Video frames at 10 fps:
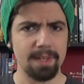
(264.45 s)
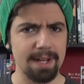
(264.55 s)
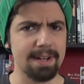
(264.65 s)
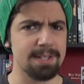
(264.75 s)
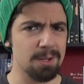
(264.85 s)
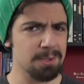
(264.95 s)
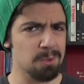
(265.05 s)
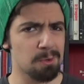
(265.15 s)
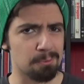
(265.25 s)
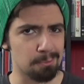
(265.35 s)
And it's
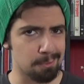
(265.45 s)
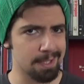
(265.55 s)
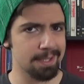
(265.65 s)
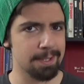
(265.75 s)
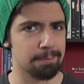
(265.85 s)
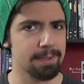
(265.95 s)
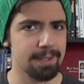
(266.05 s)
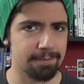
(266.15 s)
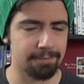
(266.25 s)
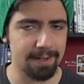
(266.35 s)
also a really,
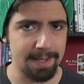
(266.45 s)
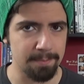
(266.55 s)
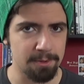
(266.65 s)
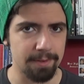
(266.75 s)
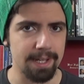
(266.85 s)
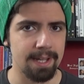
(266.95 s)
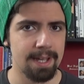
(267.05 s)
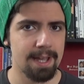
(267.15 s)
really funny movie.